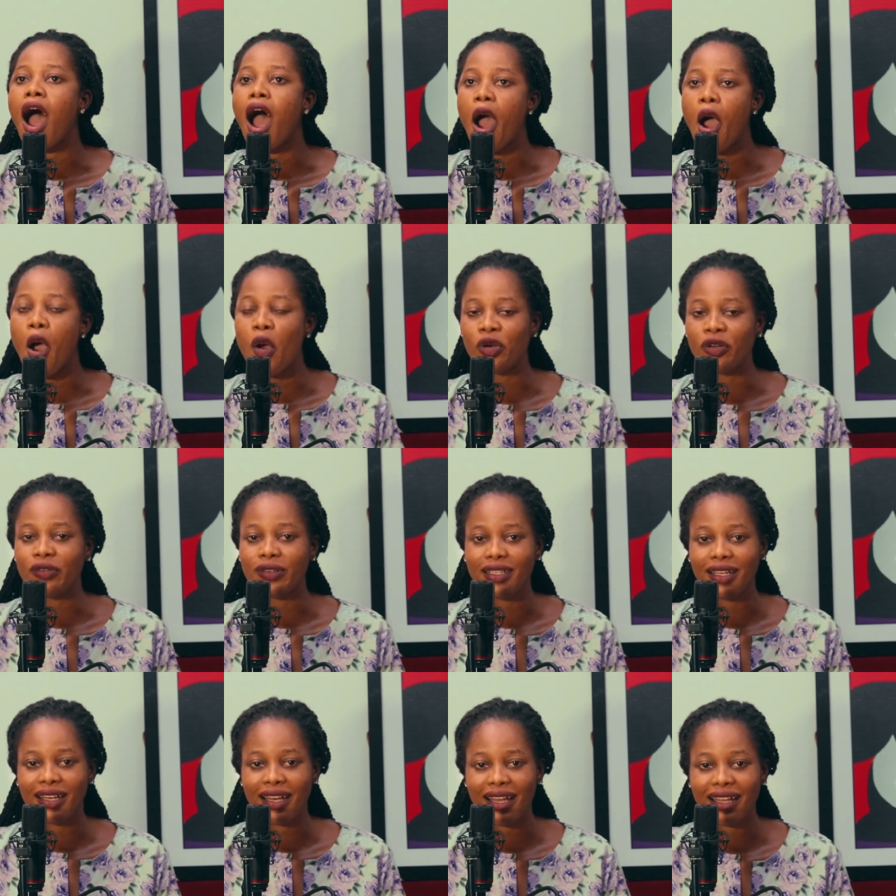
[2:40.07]
I'll
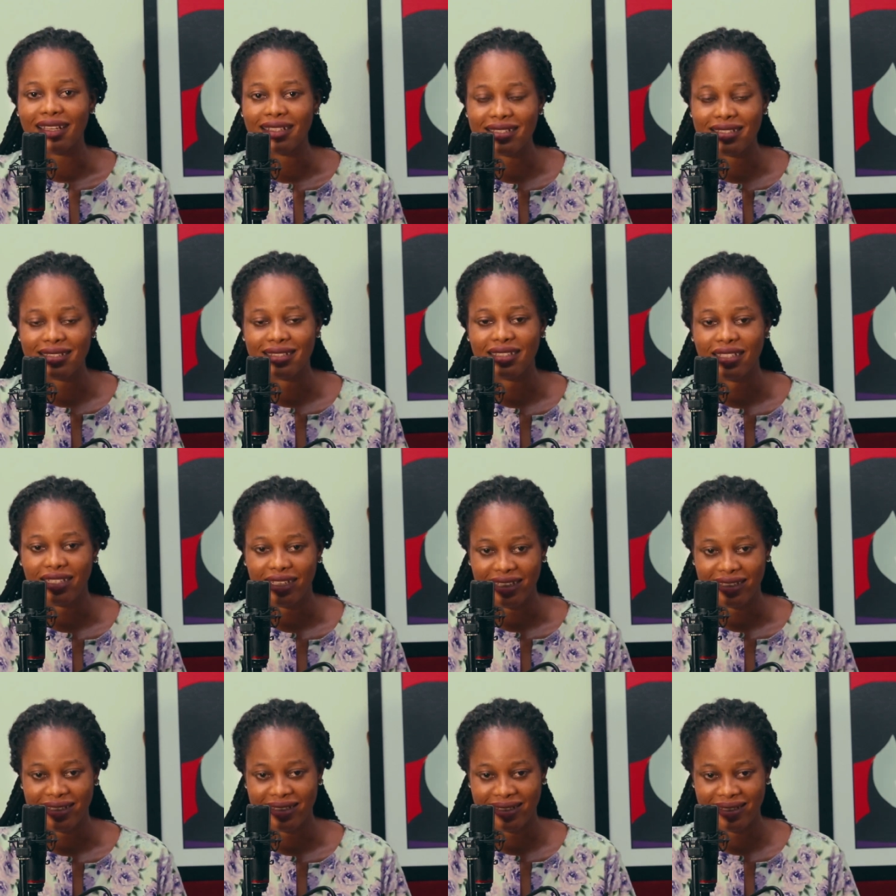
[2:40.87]
relax.
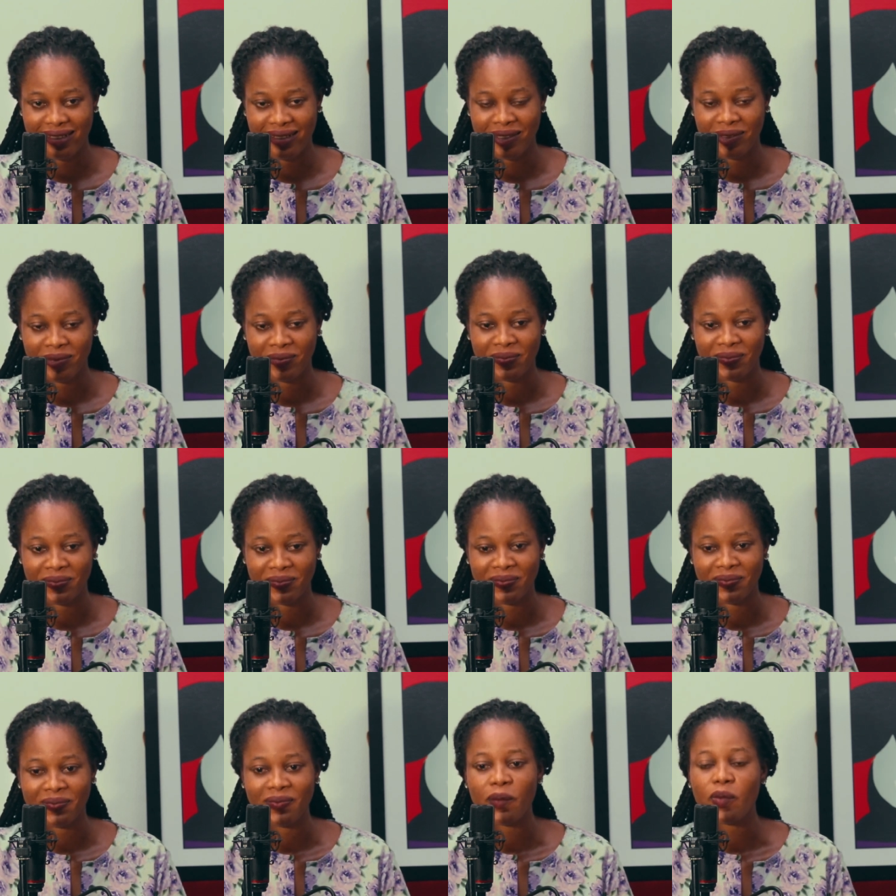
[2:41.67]
Yes,
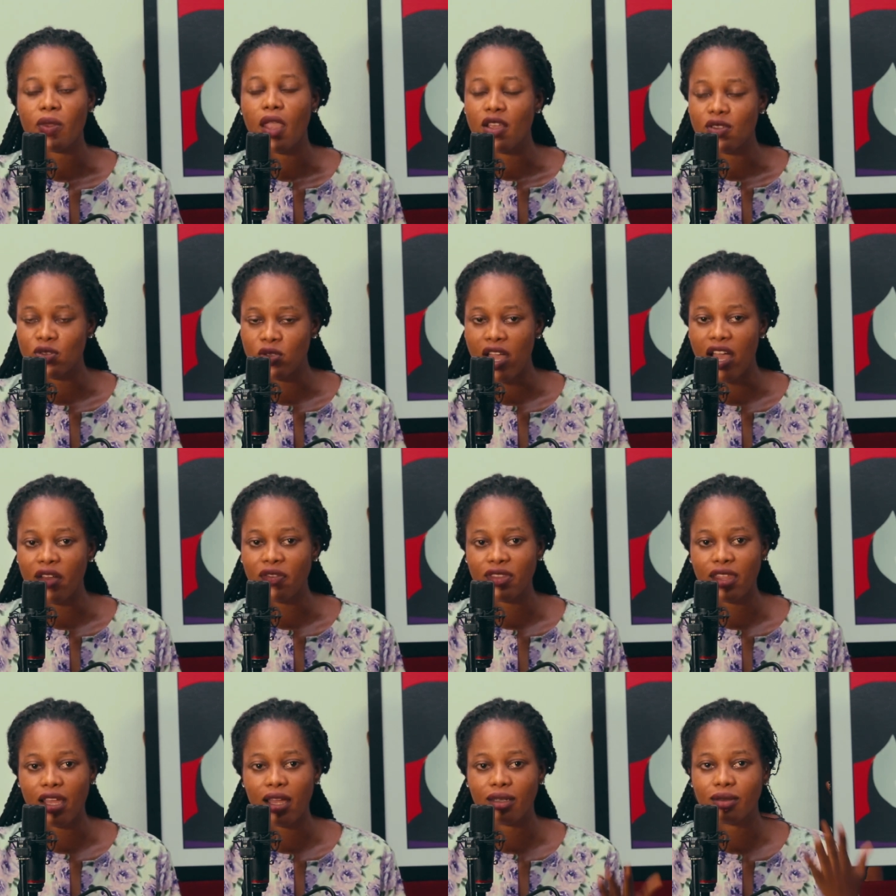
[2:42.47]
so
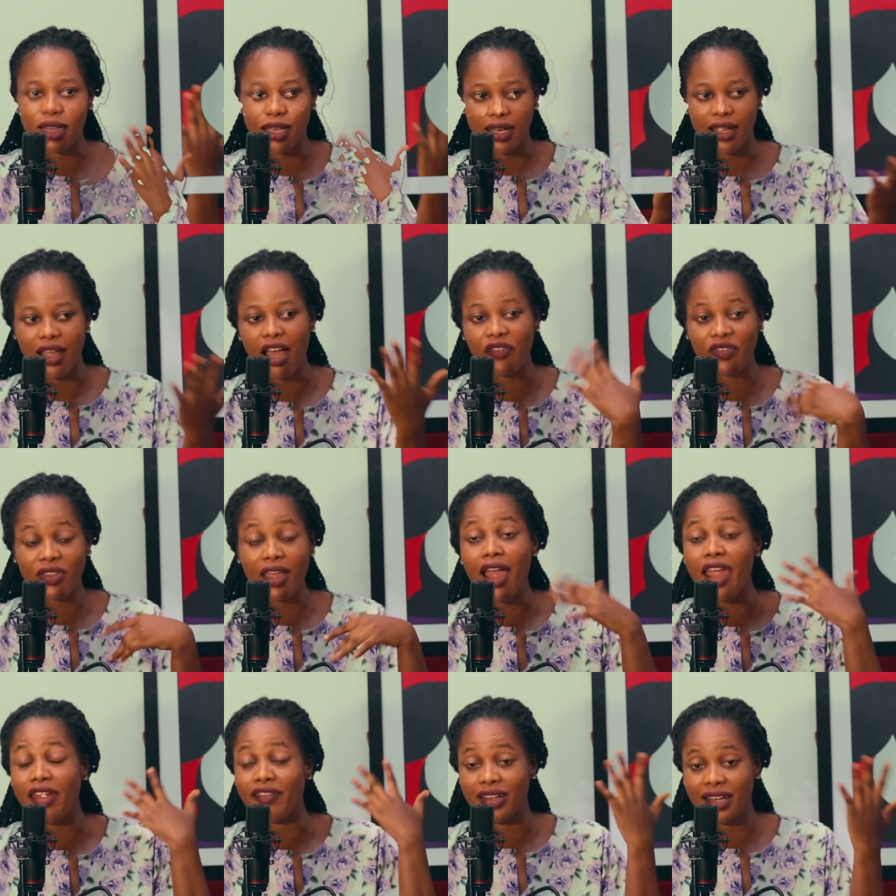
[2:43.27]
after
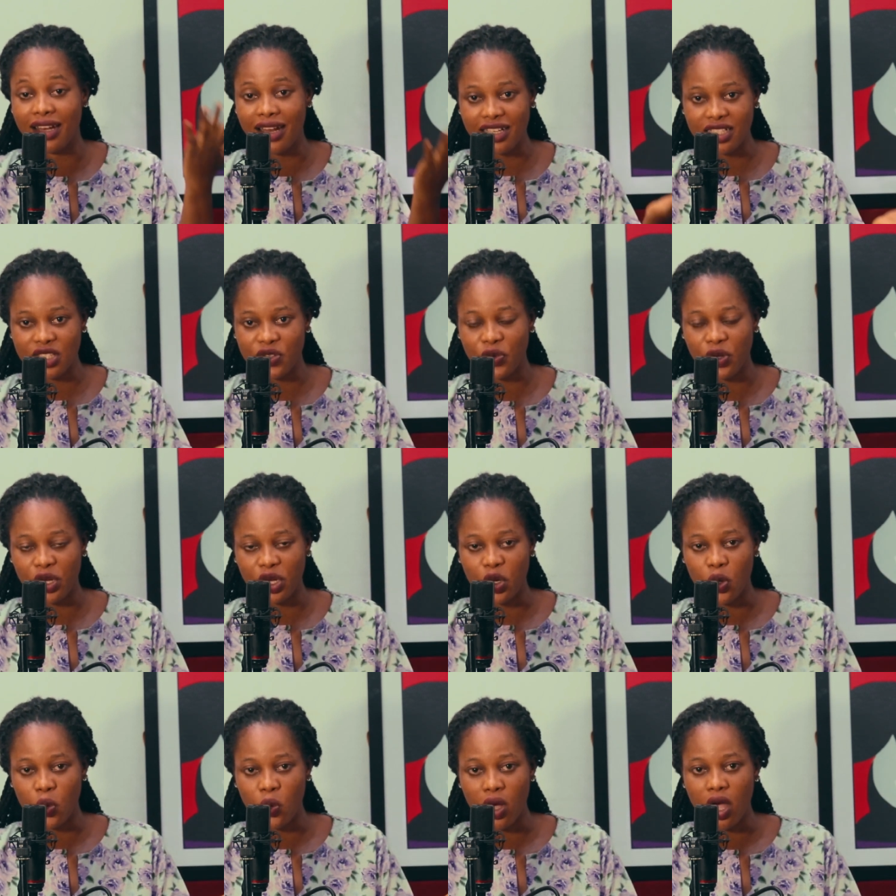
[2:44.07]
I relax for
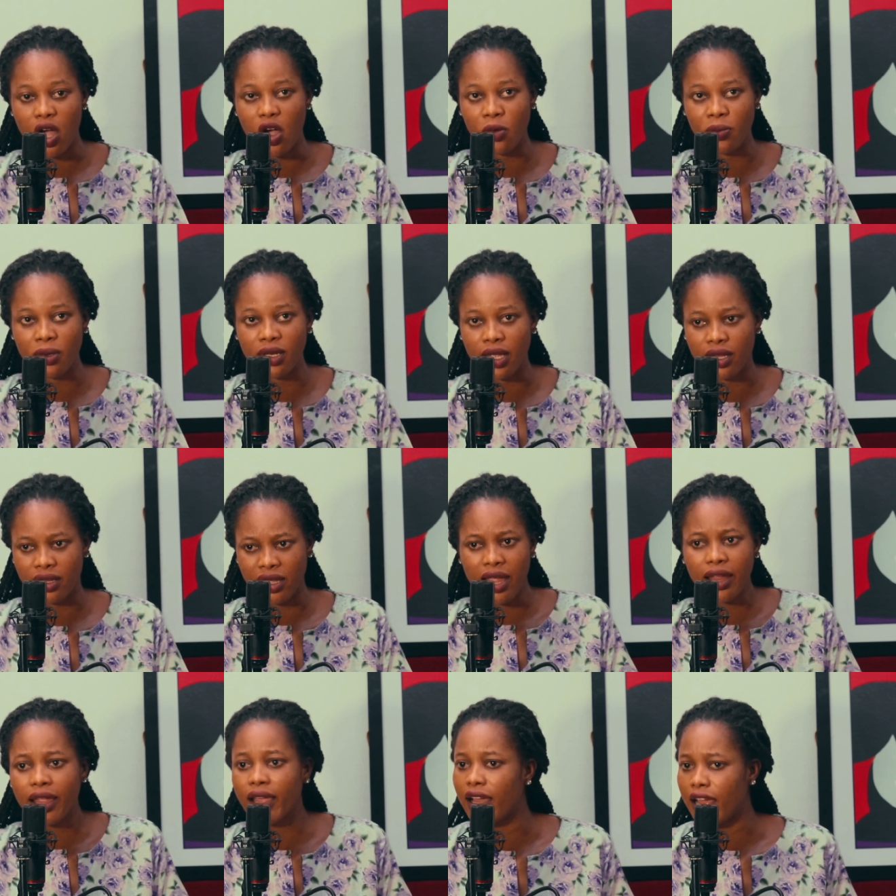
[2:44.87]
a while, I'll be
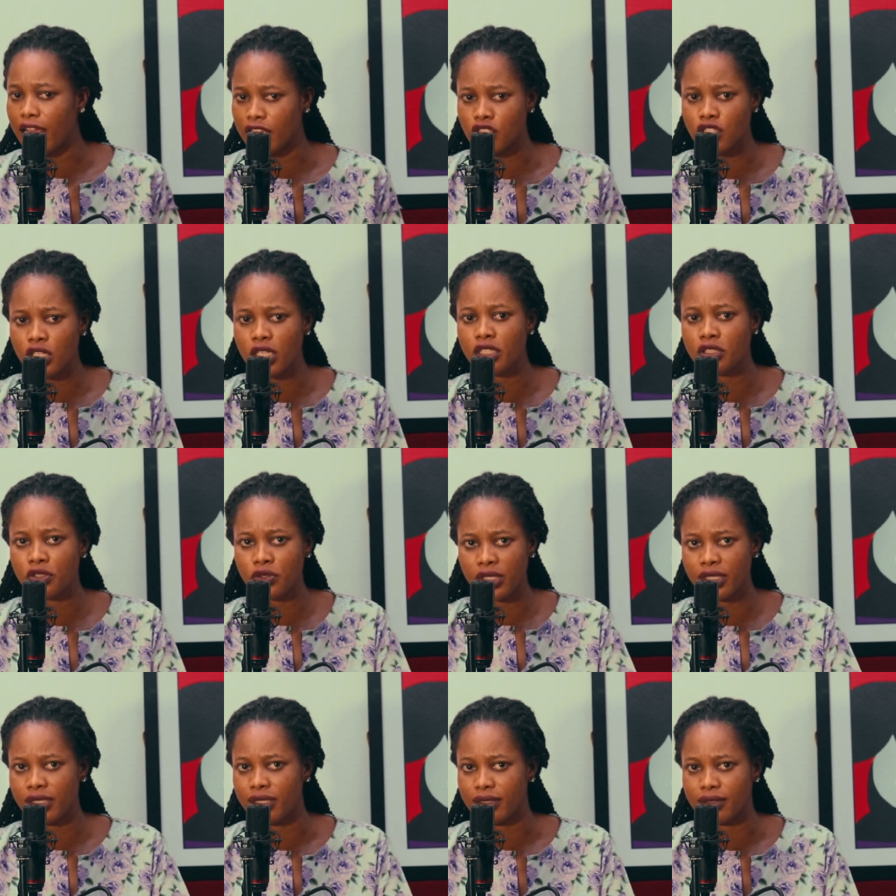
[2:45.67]
like, I can actually
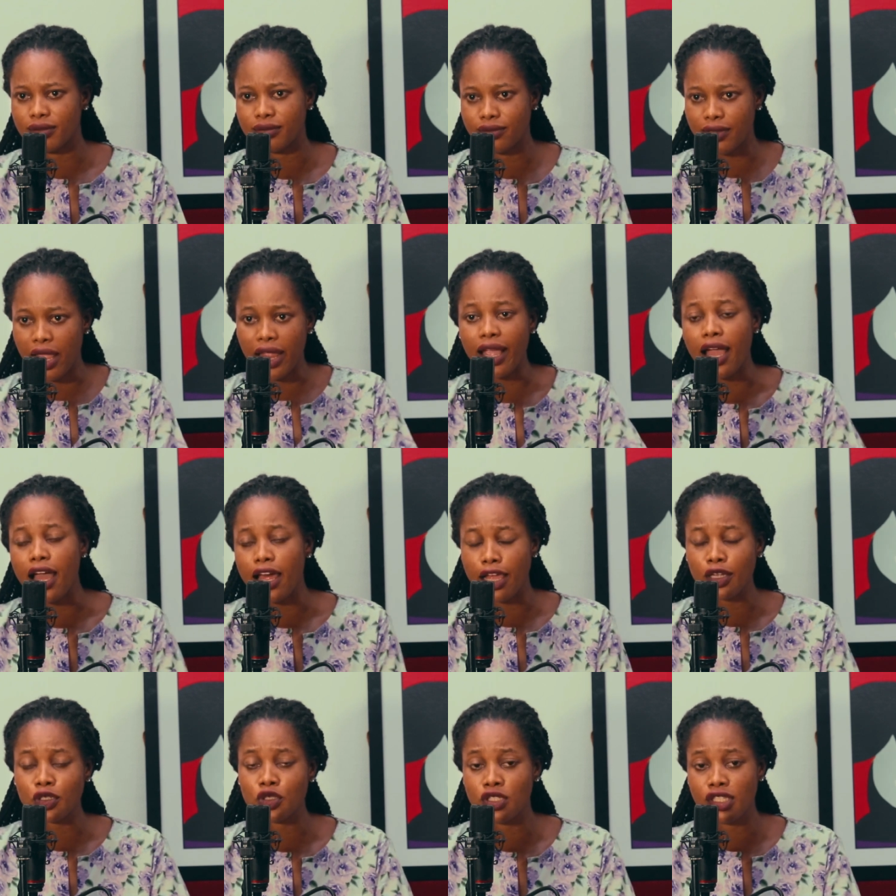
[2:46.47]
do
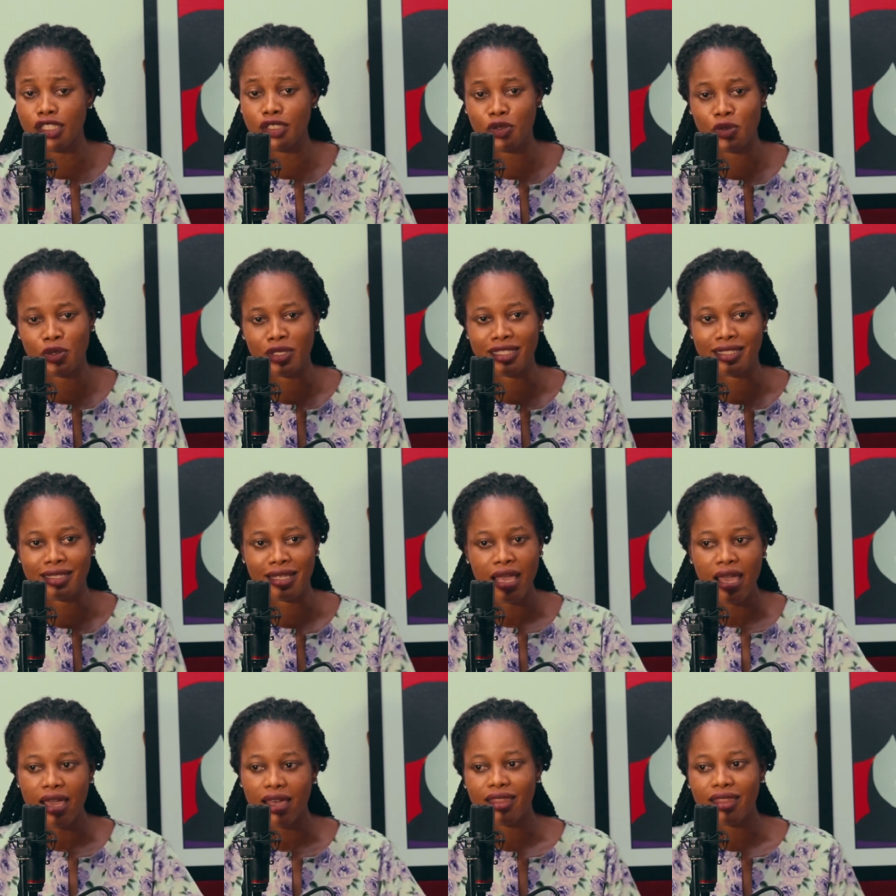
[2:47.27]
it.